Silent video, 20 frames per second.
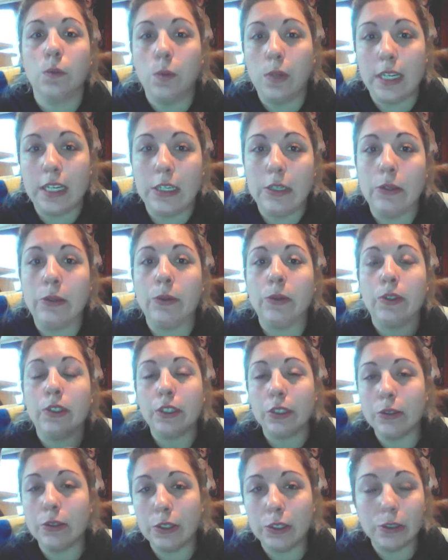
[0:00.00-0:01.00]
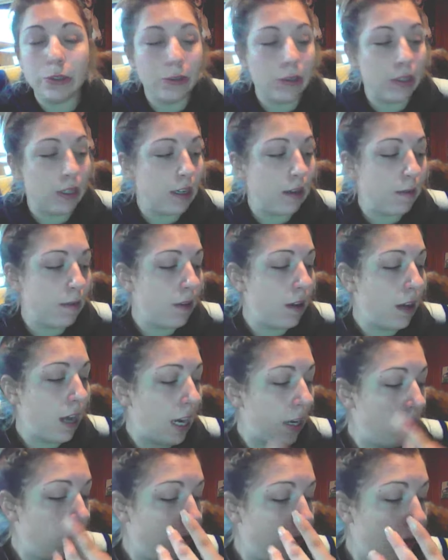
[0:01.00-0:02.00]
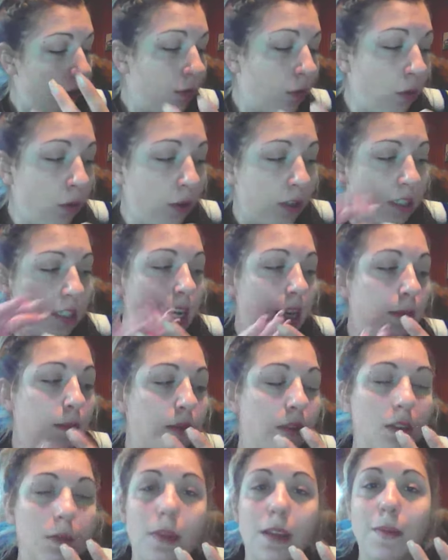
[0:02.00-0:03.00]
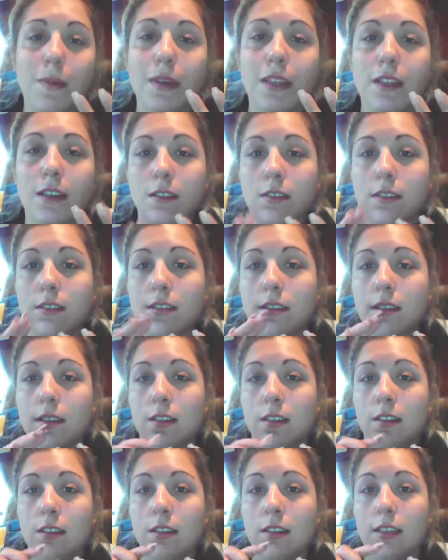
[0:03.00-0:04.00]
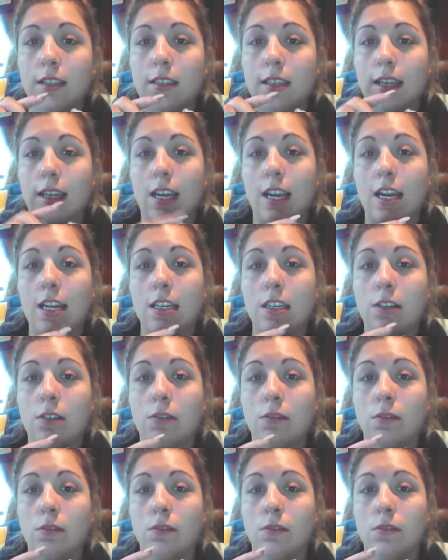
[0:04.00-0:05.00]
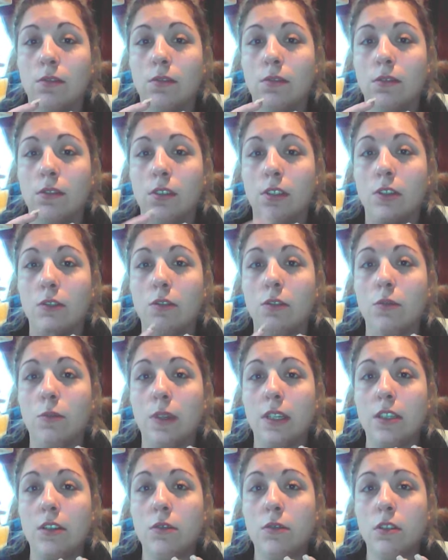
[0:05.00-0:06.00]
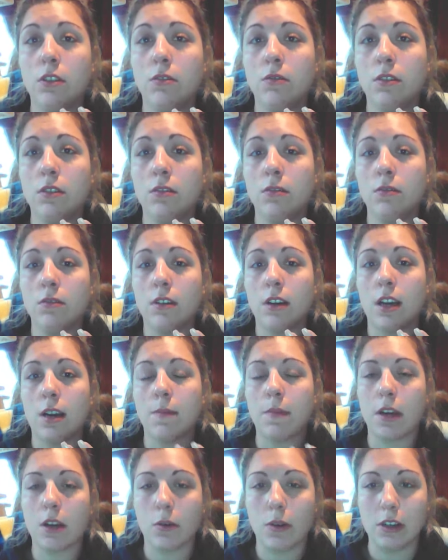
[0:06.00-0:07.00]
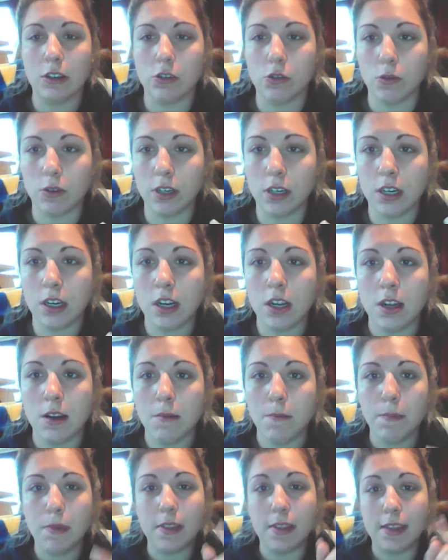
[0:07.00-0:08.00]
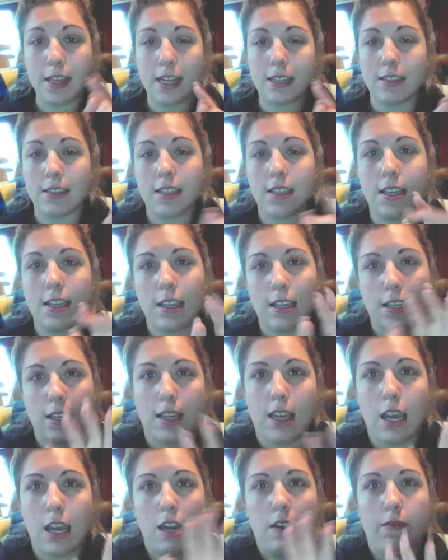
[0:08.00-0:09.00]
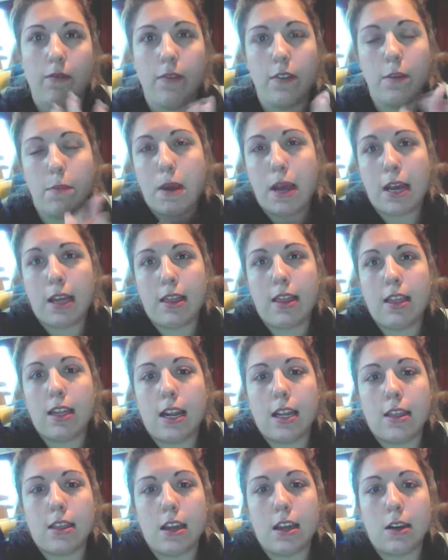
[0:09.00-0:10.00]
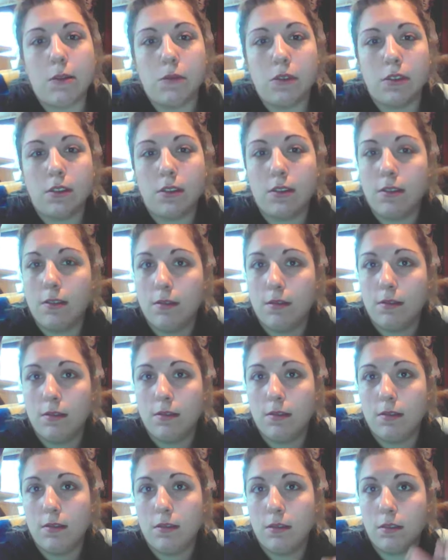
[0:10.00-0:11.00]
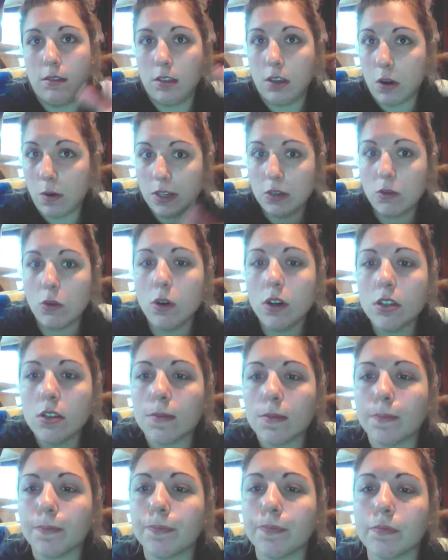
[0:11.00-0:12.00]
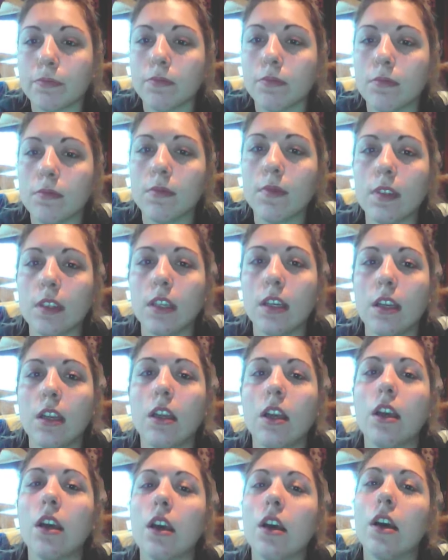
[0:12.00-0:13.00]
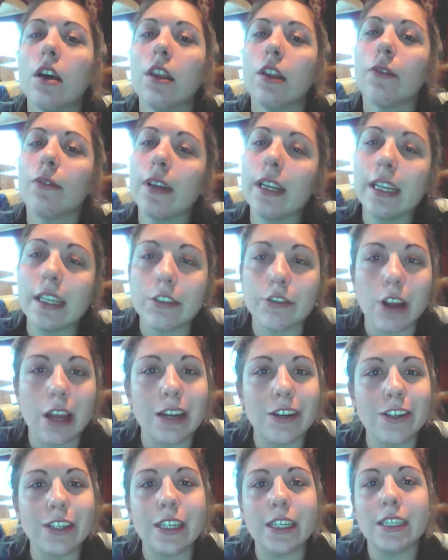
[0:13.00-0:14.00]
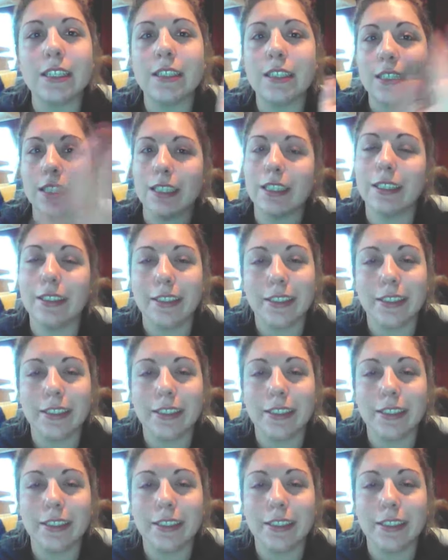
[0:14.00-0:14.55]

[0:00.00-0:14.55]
we do, you do. I know there's 4 steps, so maybe it's like I do, you do, we do, you do. I'm not quite sure, but that's kind of the path that I thought it was going towards. The reading strategies,